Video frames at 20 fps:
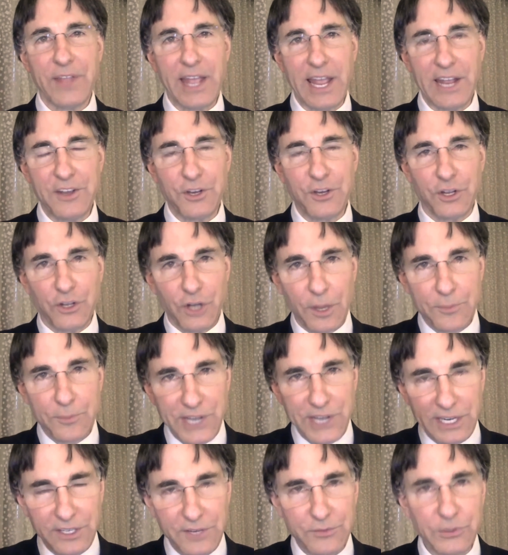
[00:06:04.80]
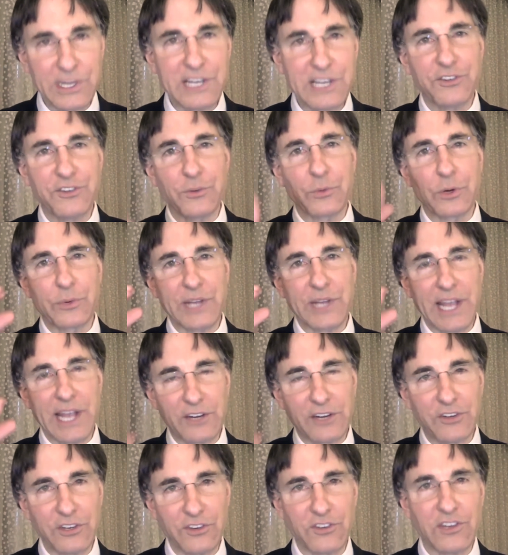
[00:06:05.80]
and objective reason where we
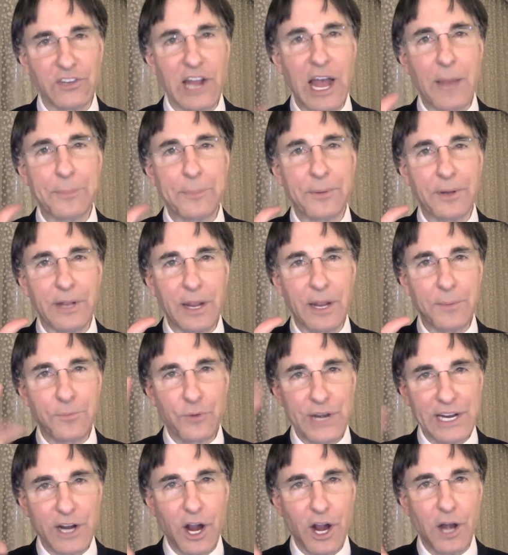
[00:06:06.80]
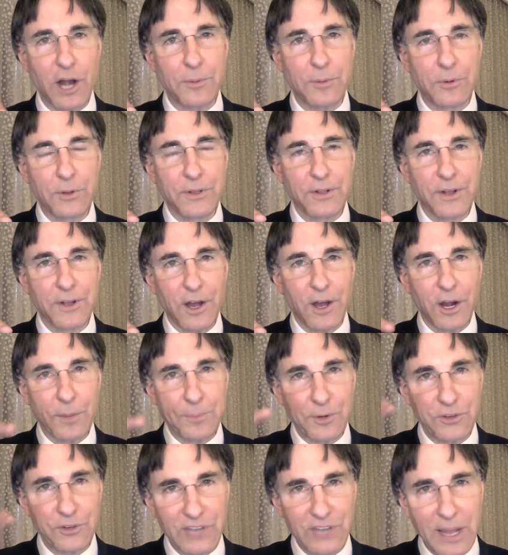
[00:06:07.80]
actually stop and bring our
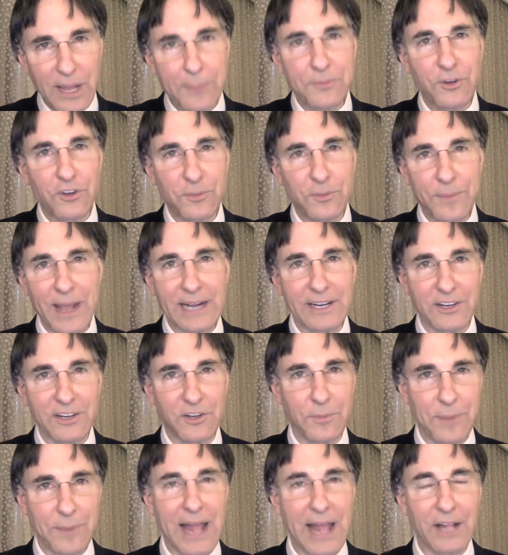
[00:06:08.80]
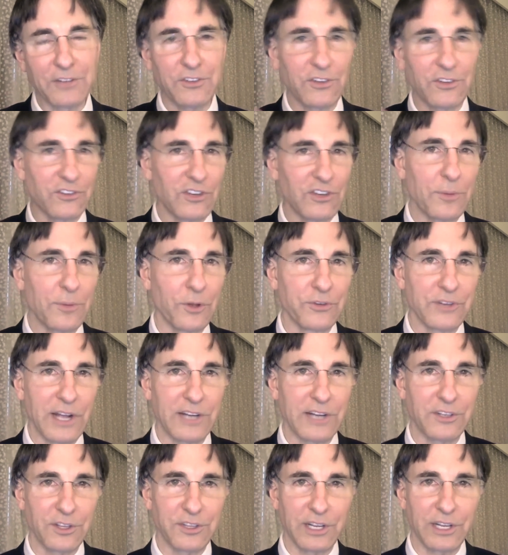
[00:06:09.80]
perceptions back into balance and see both
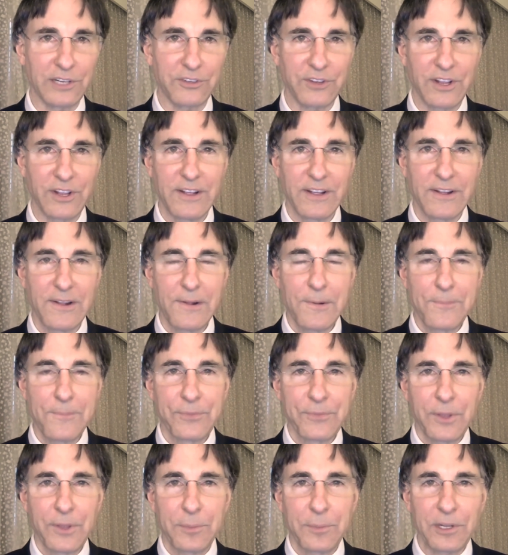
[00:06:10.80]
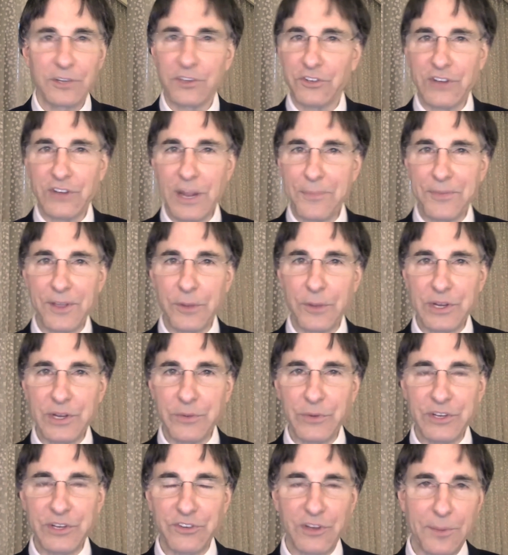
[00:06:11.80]
sides of things. Because the same thing,
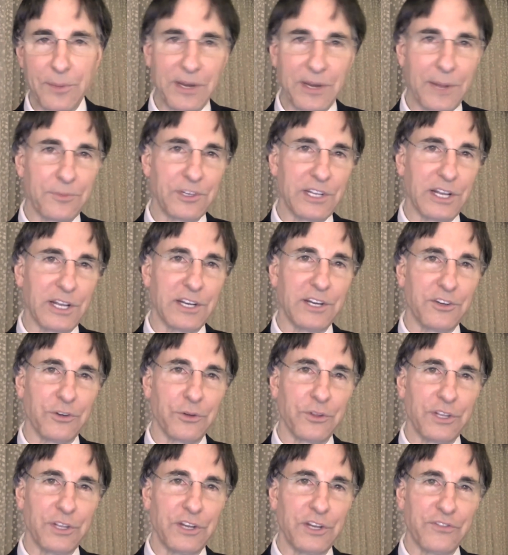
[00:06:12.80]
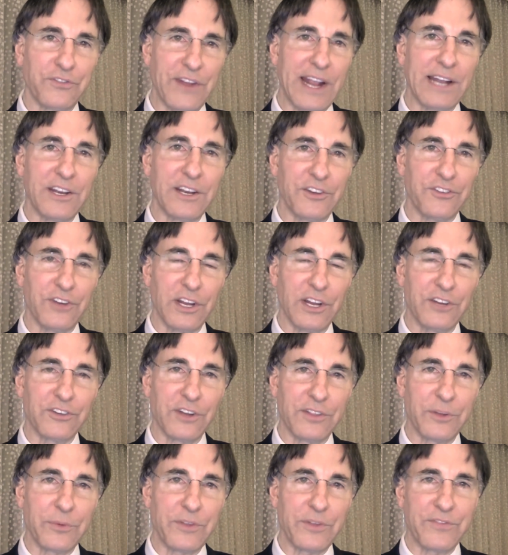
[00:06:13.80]
we sometimes get into these fantasies
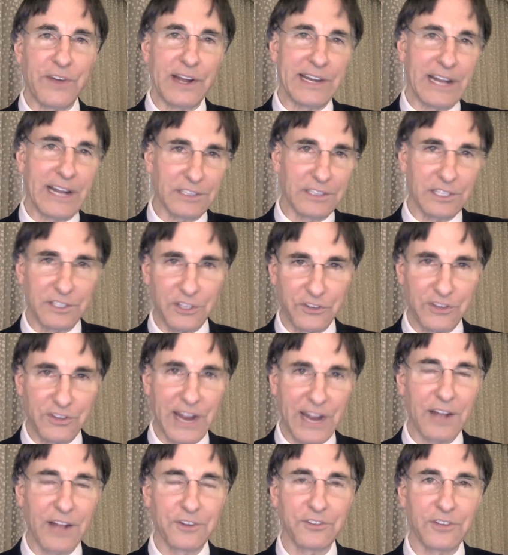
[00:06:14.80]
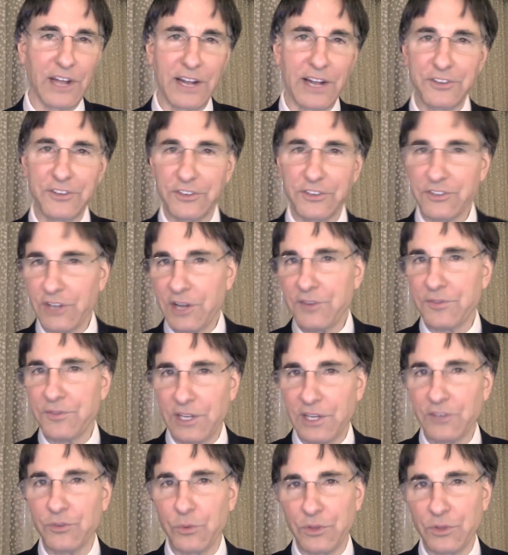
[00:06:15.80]
and then we find out that there's downsides. There's certain
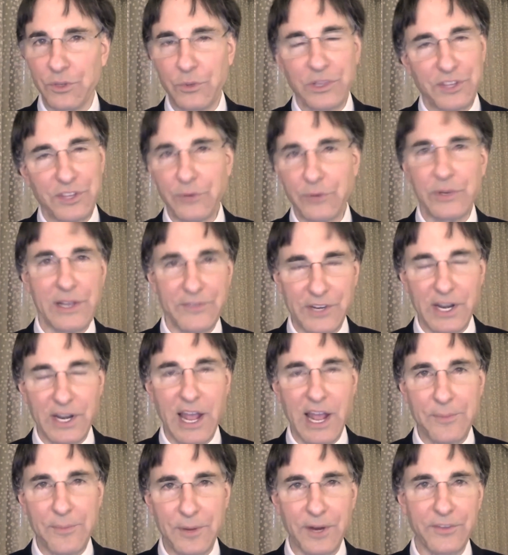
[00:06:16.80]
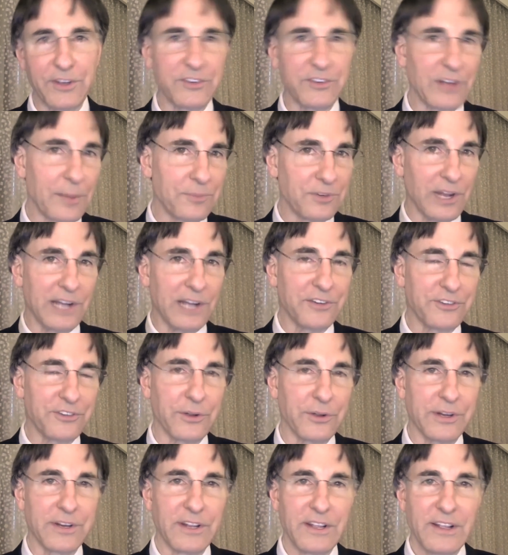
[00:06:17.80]
things where we think we have a nightmare, there's upsides
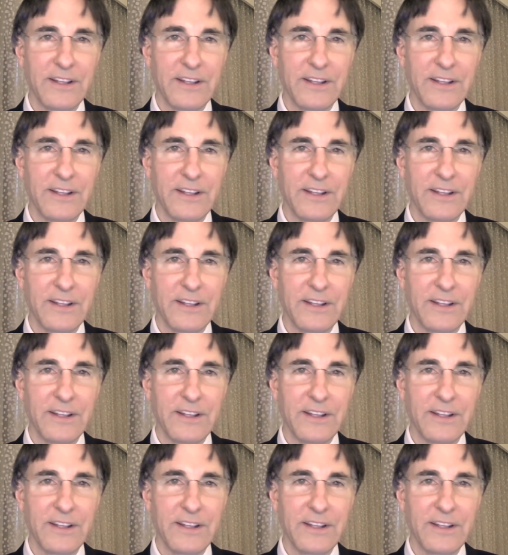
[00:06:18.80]
to it.